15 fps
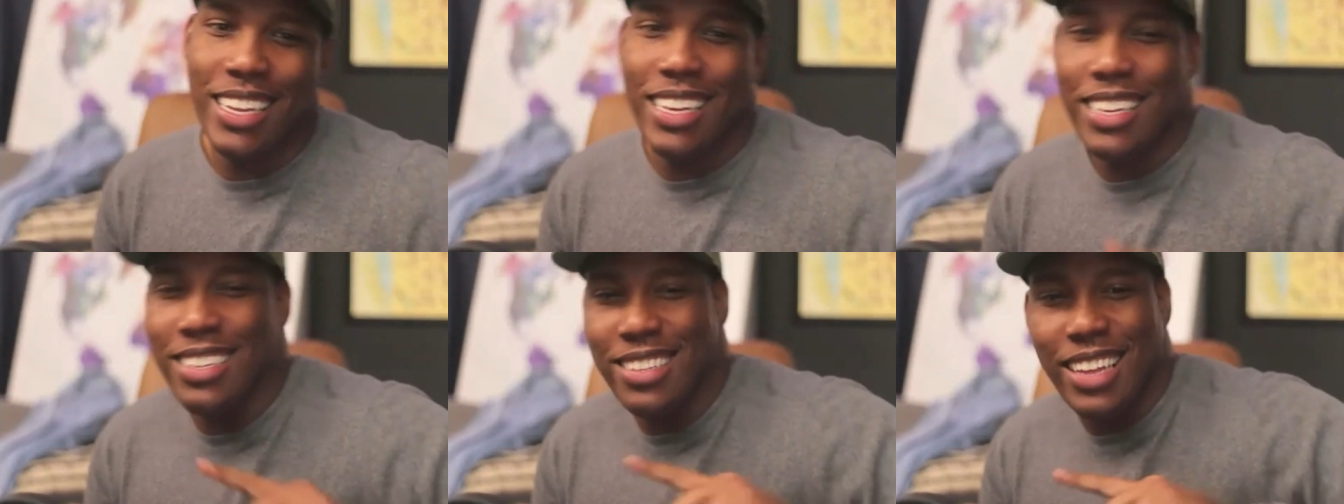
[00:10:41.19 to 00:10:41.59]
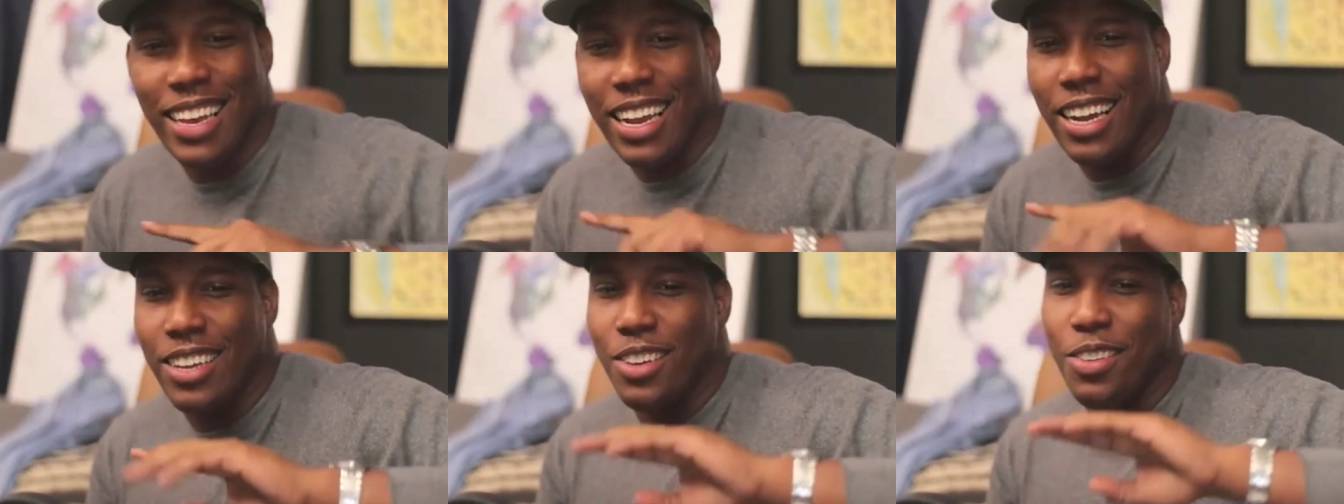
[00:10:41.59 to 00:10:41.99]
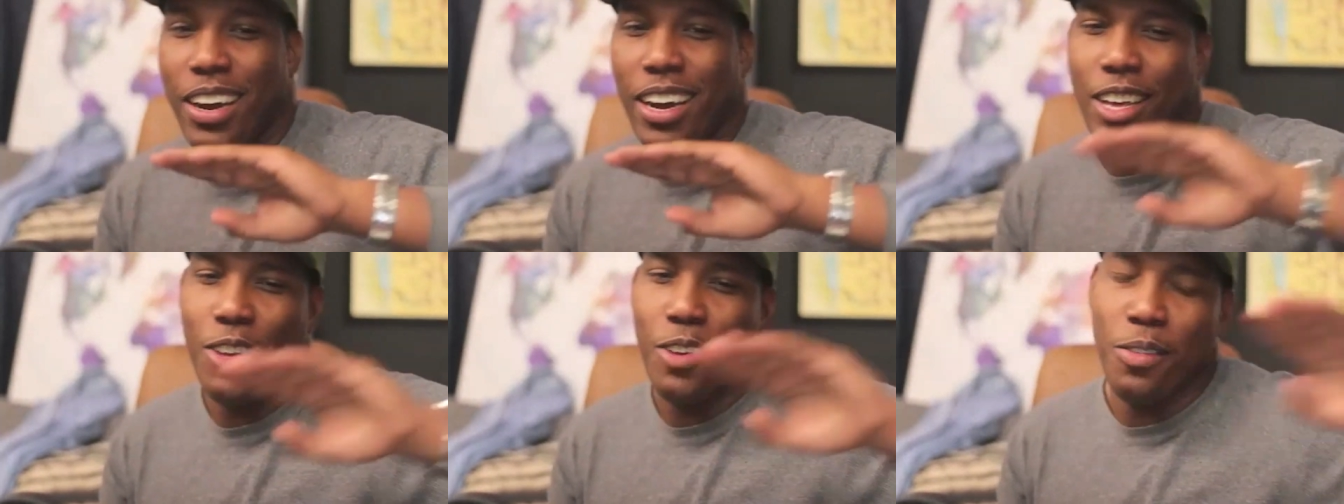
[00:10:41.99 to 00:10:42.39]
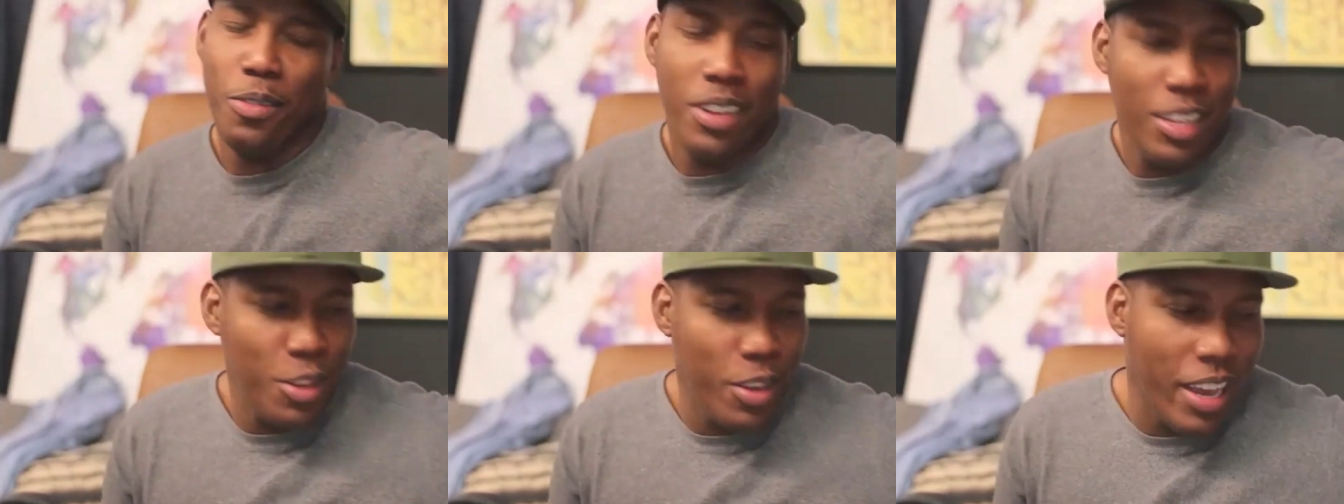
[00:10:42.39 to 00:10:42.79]
It's like, are you, are you,
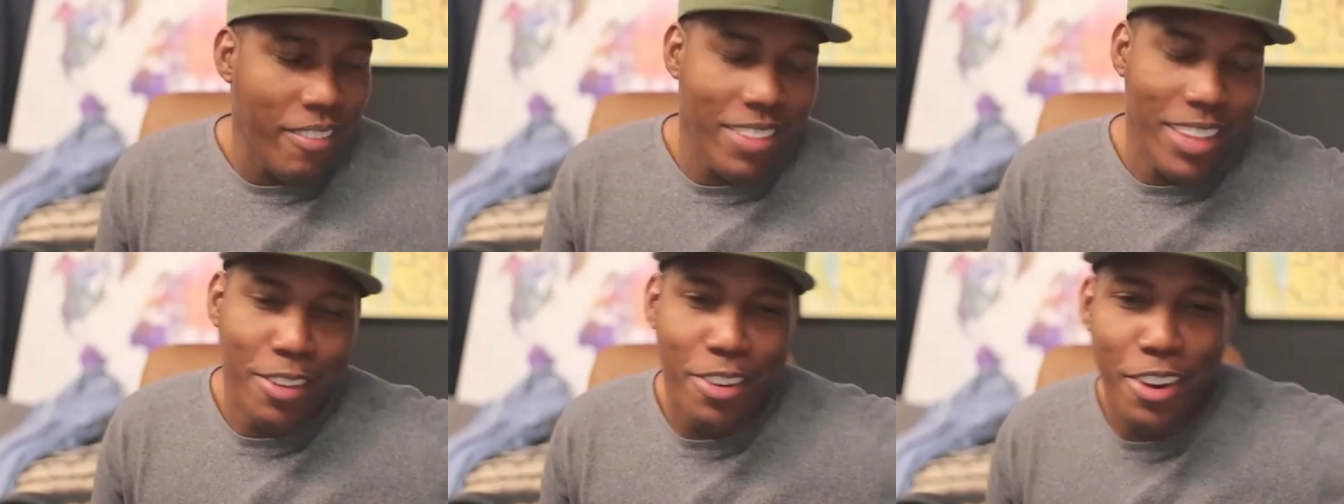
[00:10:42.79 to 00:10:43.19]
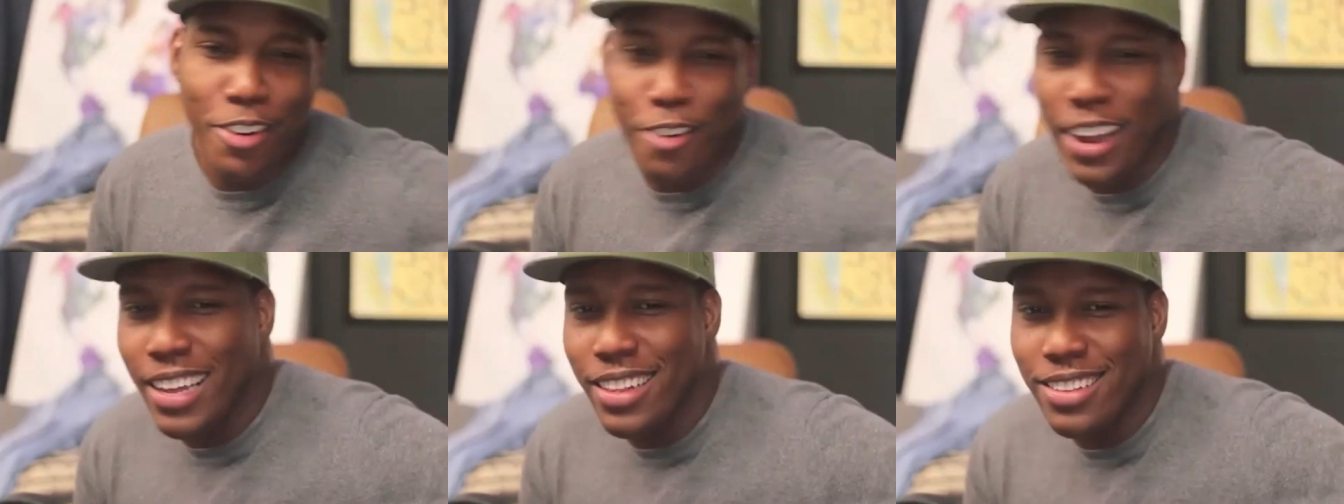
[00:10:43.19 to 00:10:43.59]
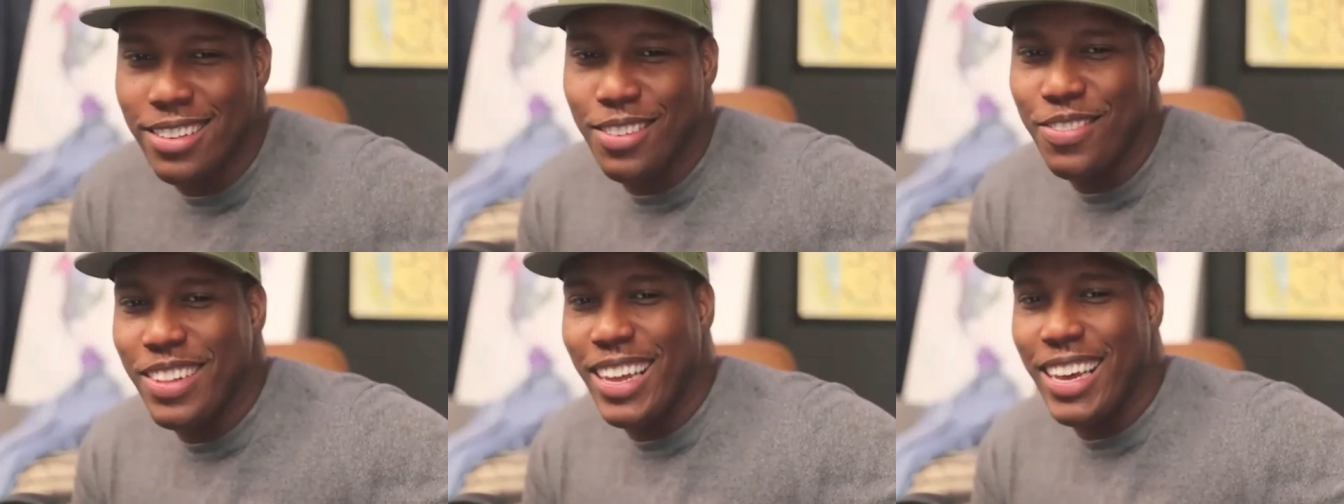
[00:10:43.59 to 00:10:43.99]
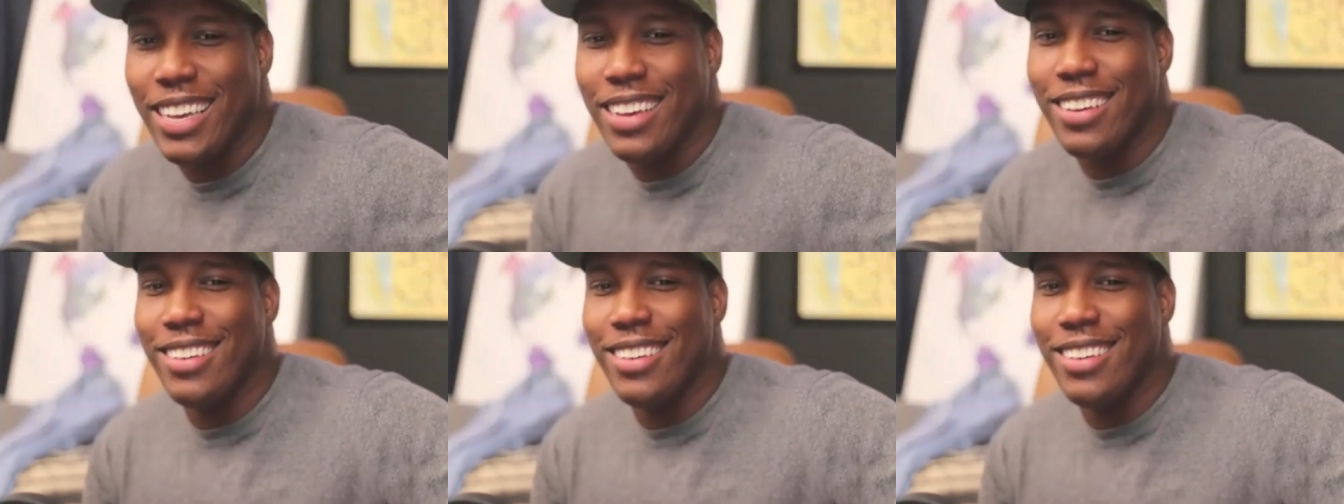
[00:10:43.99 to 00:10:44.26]
do you have any regrets of like,